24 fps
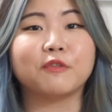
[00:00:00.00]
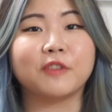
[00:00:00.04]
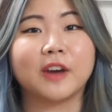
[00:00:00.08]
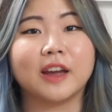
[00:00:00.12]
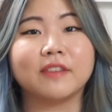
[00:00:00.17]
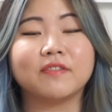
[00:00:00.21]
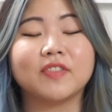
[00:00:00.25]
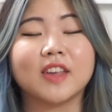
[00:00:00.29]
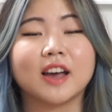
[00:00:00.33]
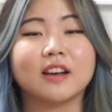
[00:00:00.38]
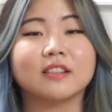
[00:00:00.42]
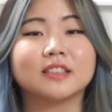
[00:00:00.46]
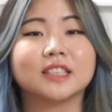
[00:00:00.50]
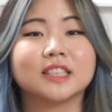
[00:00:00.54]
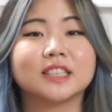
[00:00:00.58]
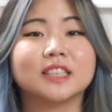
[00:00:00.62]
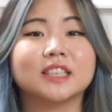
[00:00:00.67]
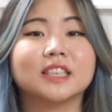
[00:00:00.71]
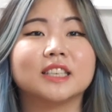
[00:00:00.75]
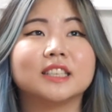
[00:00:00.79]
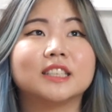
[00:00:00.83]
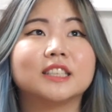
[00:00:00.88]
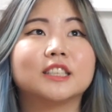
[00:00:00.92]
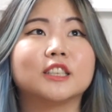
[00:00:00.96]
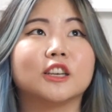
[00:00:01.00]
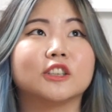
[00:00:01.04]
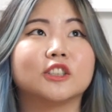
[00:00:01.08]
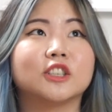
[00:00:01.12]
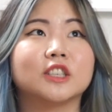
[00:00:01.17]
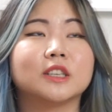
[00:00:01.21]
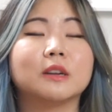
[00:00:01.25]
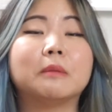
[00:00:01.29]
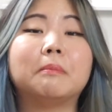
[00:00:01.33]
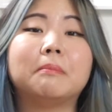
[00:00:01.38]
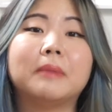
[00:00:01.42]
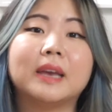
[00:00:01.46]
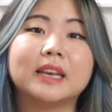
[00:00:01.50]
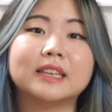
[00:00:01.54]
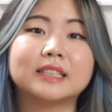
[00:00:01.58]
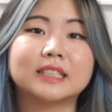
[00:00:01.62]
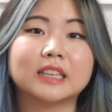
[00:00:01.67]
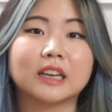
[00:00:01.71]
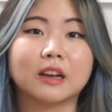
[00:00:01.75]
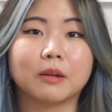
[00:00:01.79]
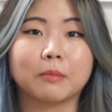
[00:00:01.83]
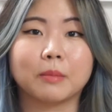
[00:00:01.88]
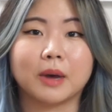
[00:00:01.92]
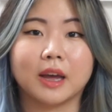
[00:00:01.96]
5,000 is such an
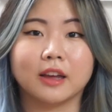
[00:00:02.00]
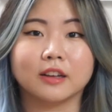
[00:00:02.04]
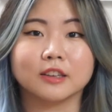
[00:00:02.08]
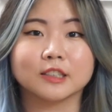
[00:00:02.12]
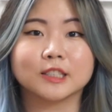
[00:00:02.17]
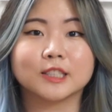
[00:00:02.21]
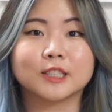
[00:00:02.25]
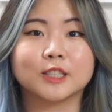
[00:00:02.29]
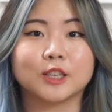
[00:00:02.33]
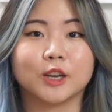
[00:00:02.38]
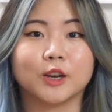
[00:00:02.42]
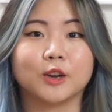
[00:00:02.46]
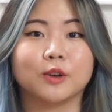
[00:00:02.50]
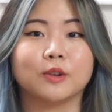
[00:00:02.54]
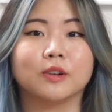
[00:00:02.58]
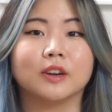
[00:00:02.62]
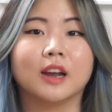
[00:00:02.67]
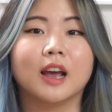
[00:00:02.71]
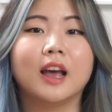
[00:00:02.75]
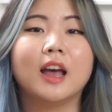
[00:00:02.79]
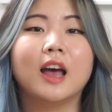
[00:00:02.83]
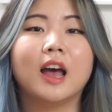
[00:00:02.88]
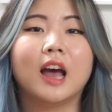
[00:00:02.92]
amazing milestone,